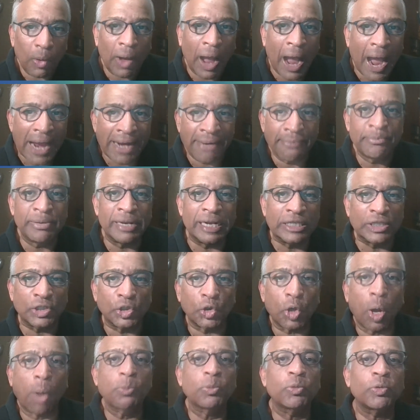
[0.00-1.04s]
I
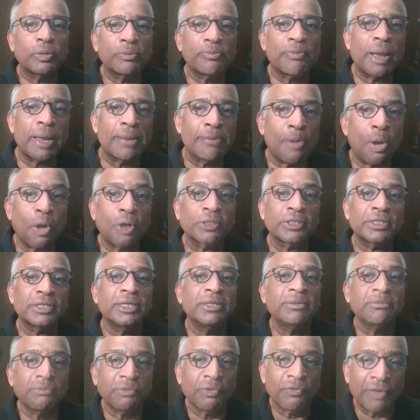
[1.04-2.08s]
brainstormed with my boss
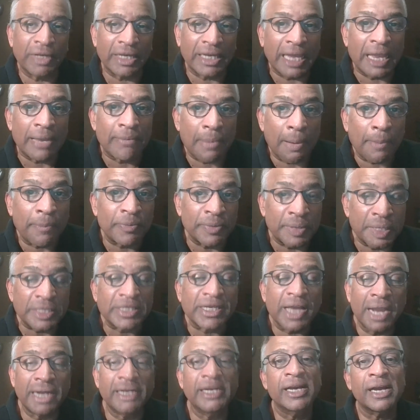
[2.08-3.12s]
and we came up with
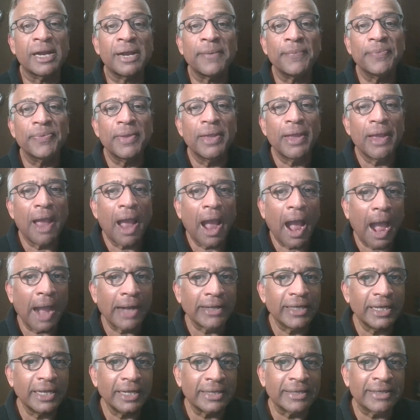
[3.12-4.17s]
this idea,
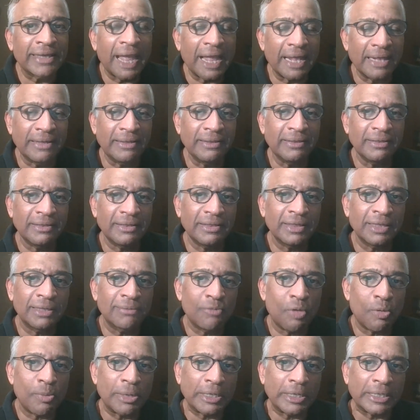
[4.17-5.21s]
I think then
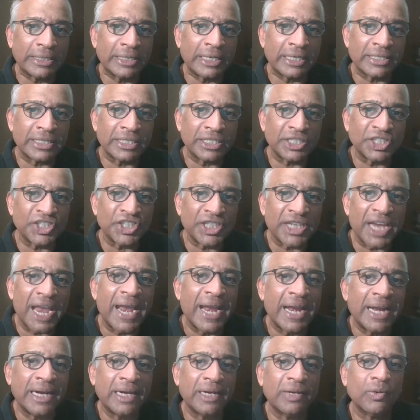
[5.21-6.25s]
the moment there's a
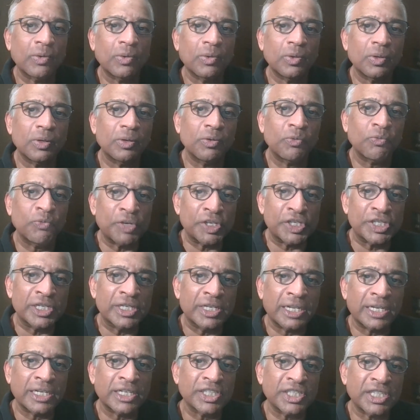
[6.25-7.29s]
shared
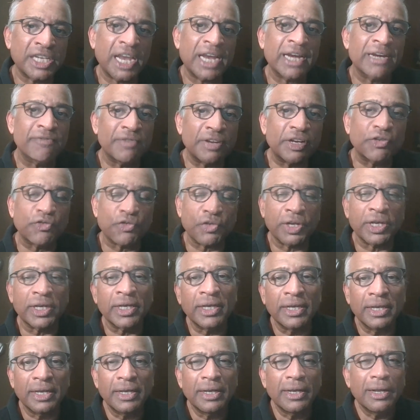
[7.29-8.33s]
vision and a shared victory,
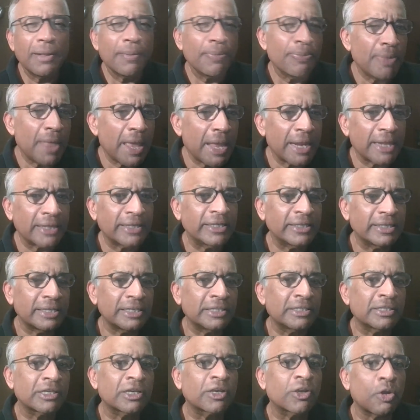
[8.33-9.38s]
then I think the
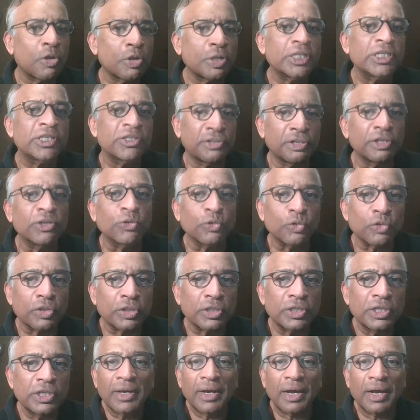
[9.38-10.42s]
insecurity is reduced.